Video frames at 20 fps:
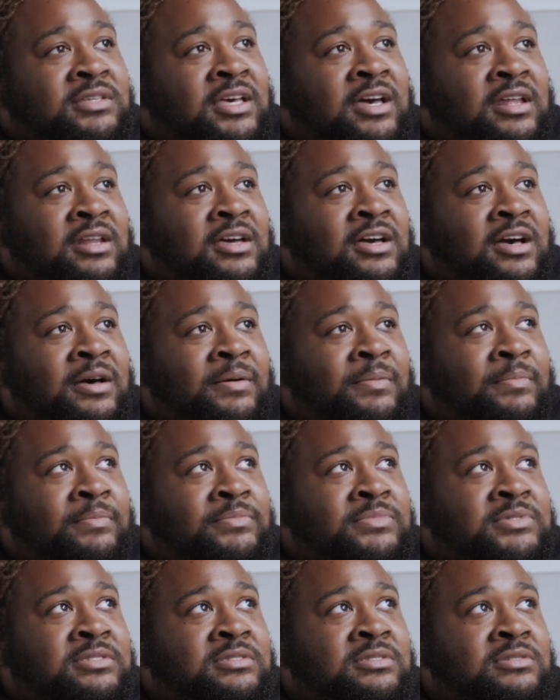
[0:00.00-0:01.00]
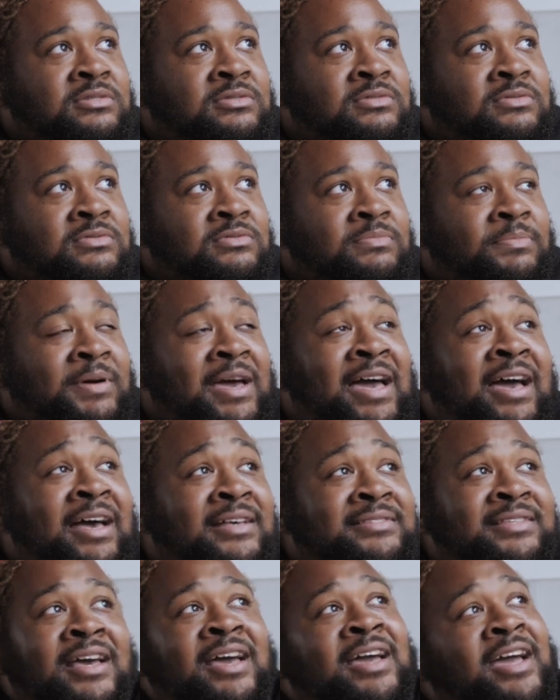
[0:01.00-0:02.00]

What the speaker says: kind of come to pass.